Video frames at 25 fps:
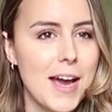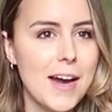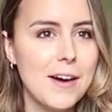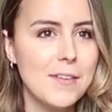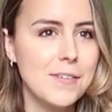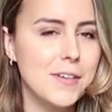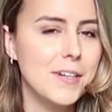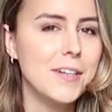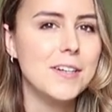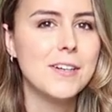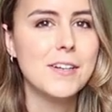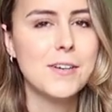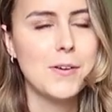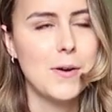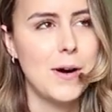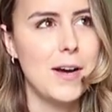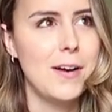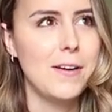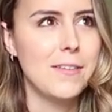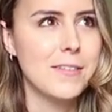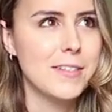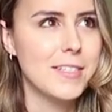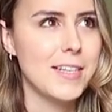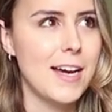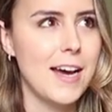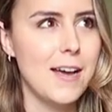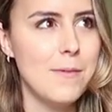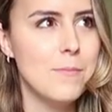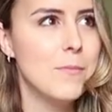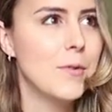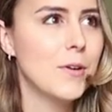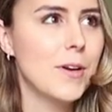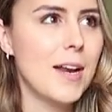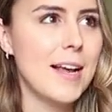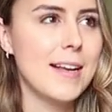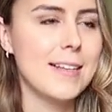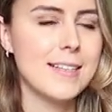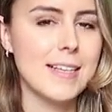now, quite a long time,
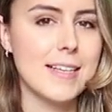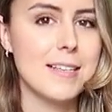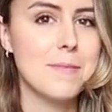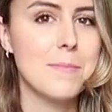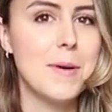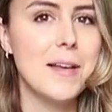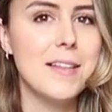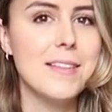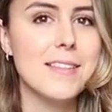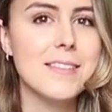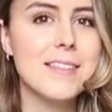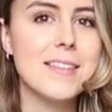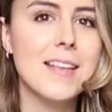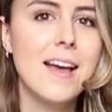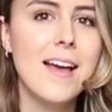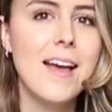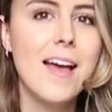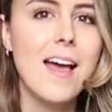more like 6 months,